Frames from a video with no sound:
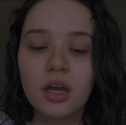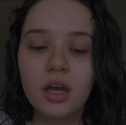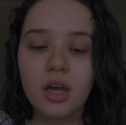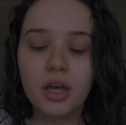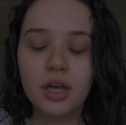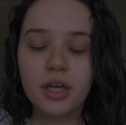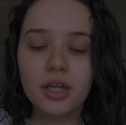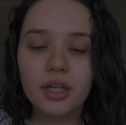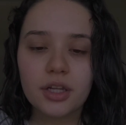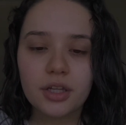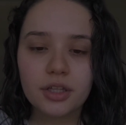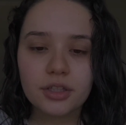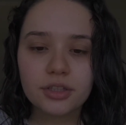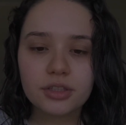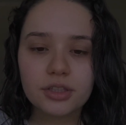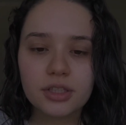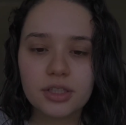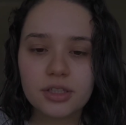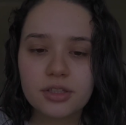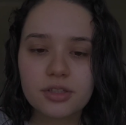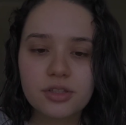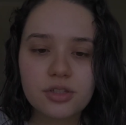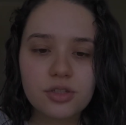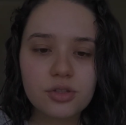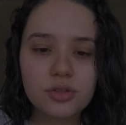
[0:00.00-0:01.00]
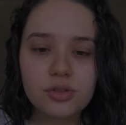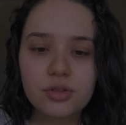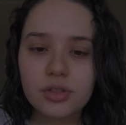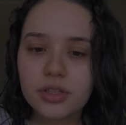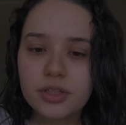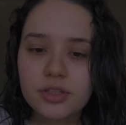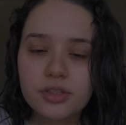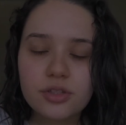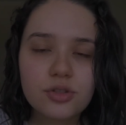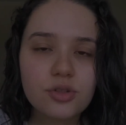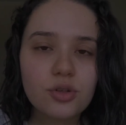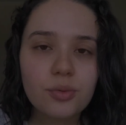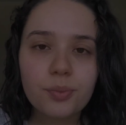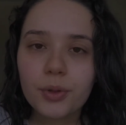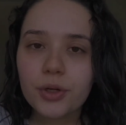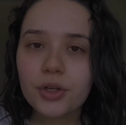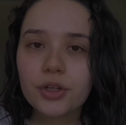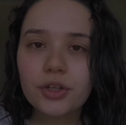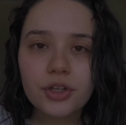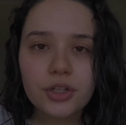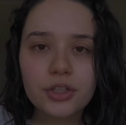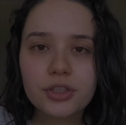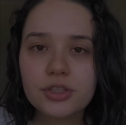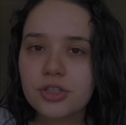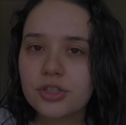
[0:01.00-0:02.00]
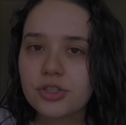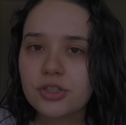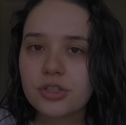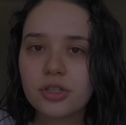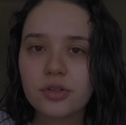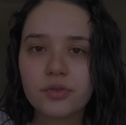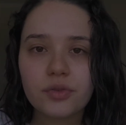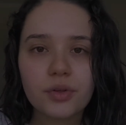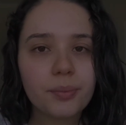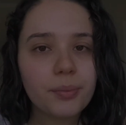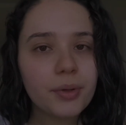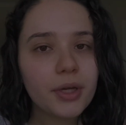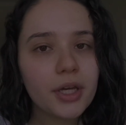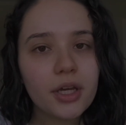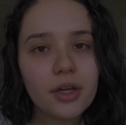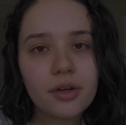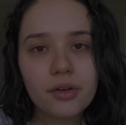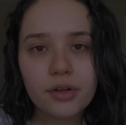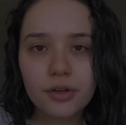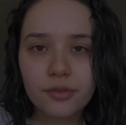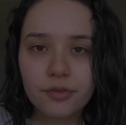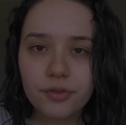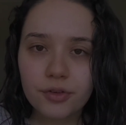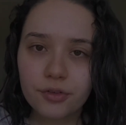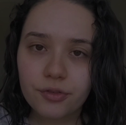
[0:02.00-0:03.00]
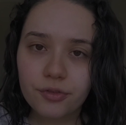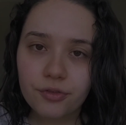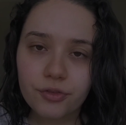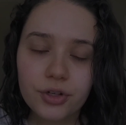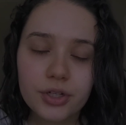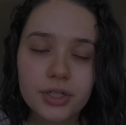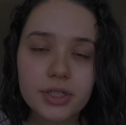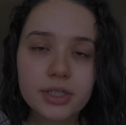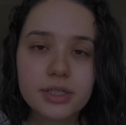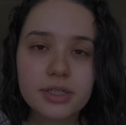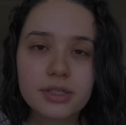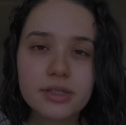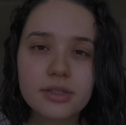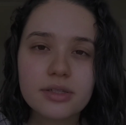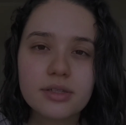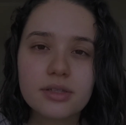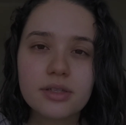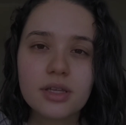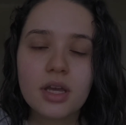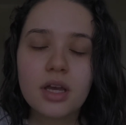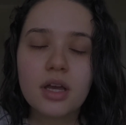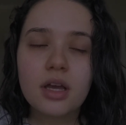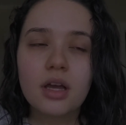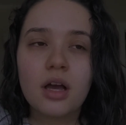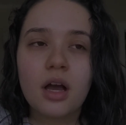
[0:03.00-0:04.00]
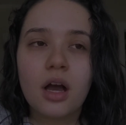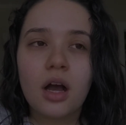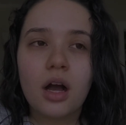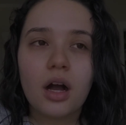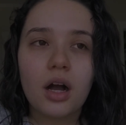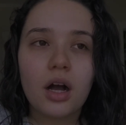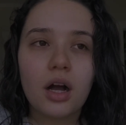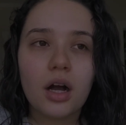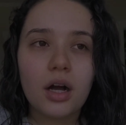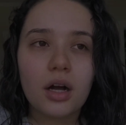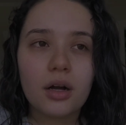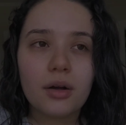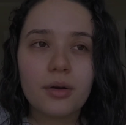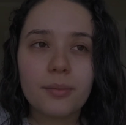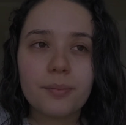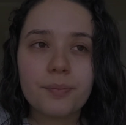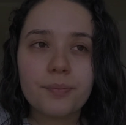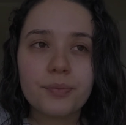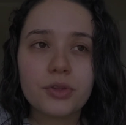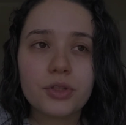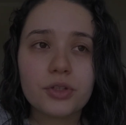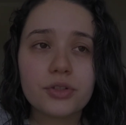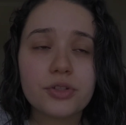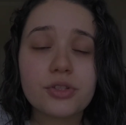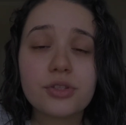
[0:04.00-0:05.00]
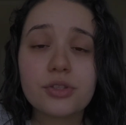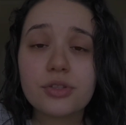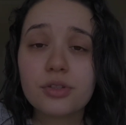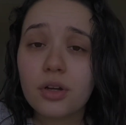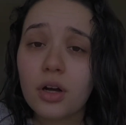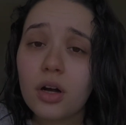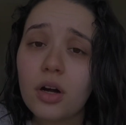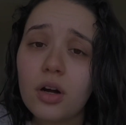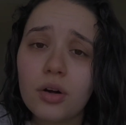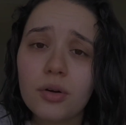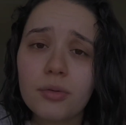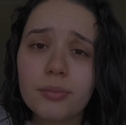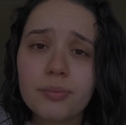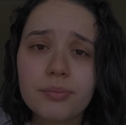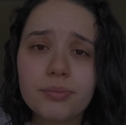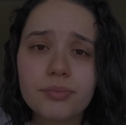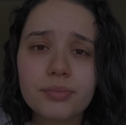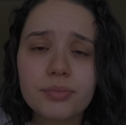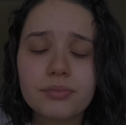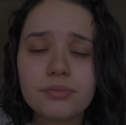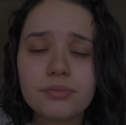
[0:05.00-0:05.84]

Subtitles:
And it's super good just to repair it for frizz, your scalp.